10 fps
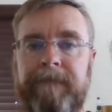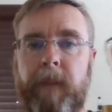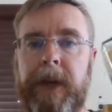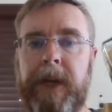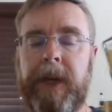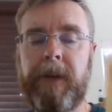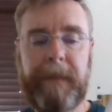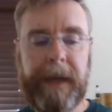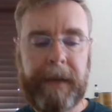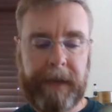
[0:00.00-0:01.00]
when you go to
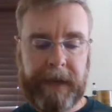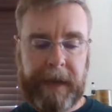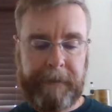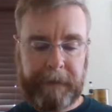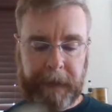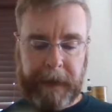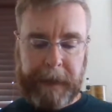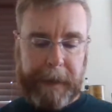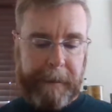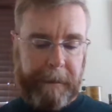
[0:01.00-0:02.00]
pick this up.
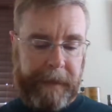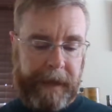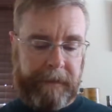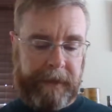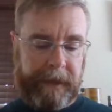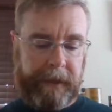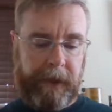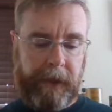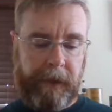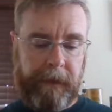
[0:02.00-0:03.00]
But I'm telling
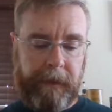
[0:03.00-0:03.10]
you,